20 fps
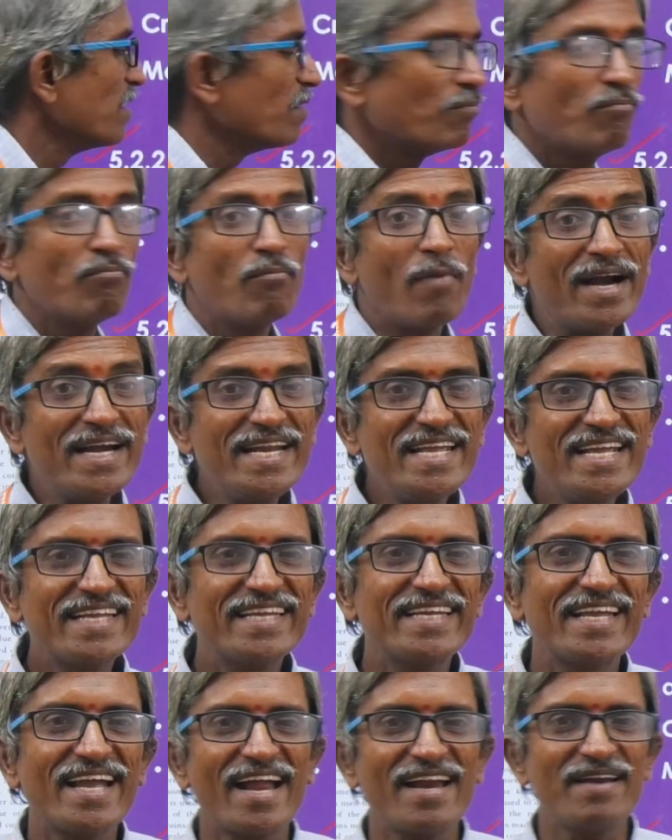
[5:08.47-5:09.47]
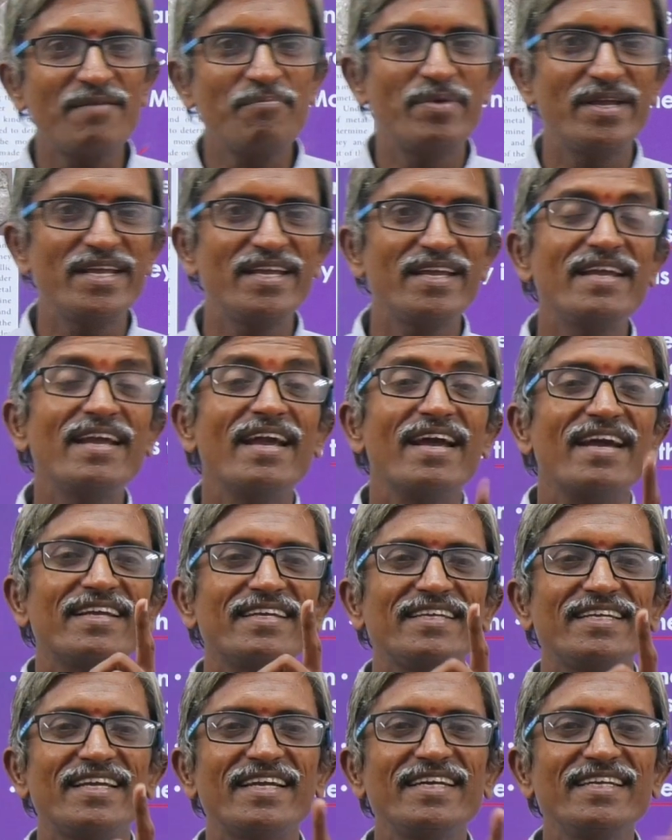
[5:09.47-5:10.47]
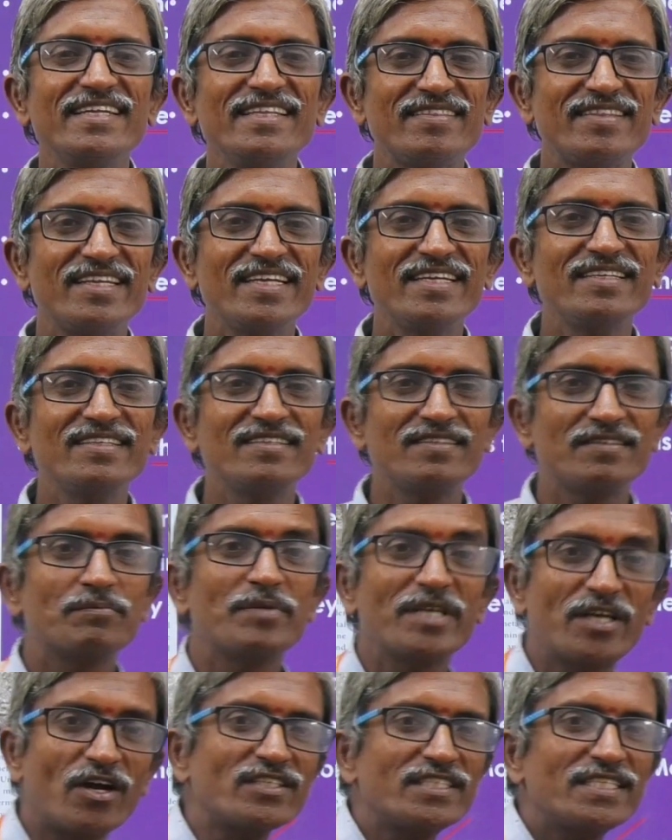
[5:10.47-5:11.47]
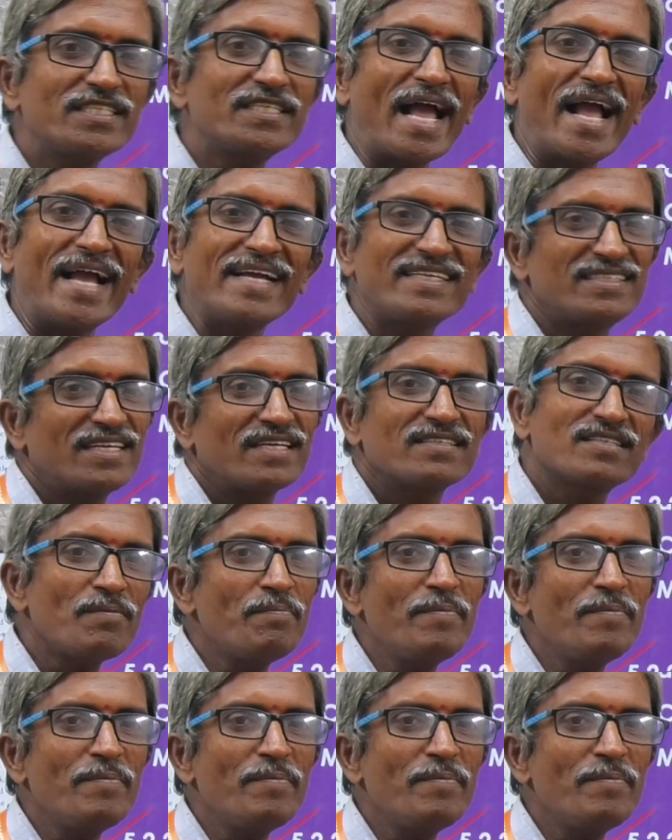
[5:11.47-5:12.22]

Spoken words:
money can be anything because it acts as a